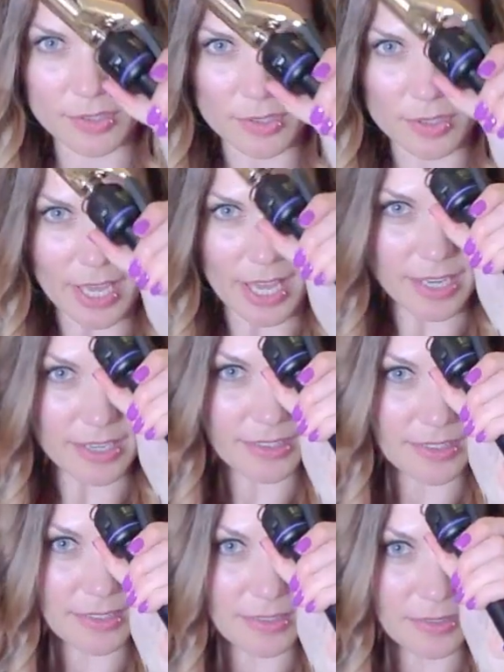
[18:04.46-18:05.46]
So again,
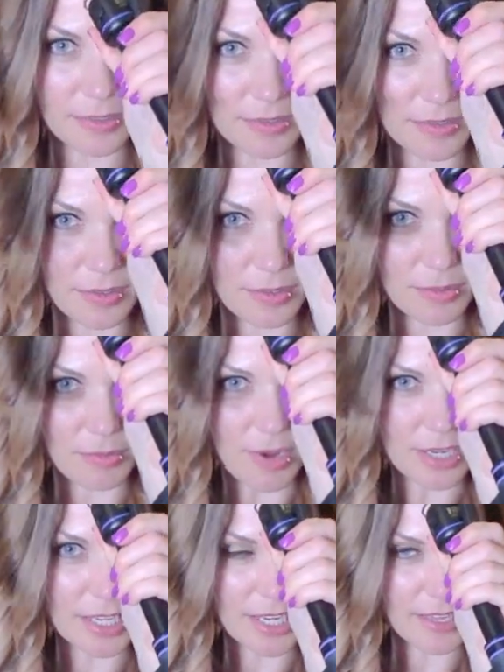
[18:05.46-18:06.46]

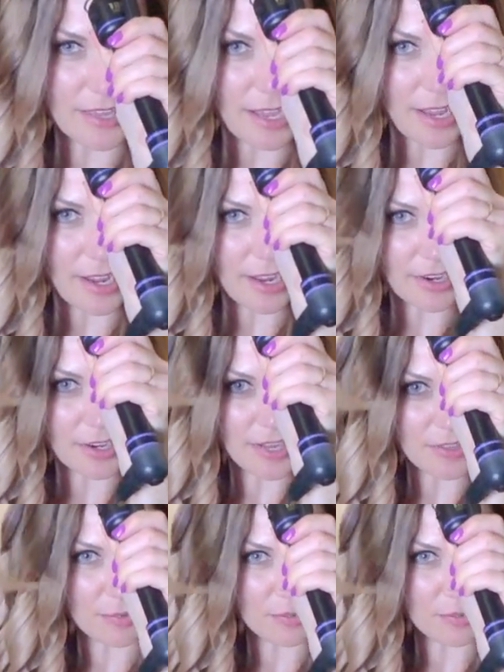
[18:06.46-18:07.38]
rocking in that iron at the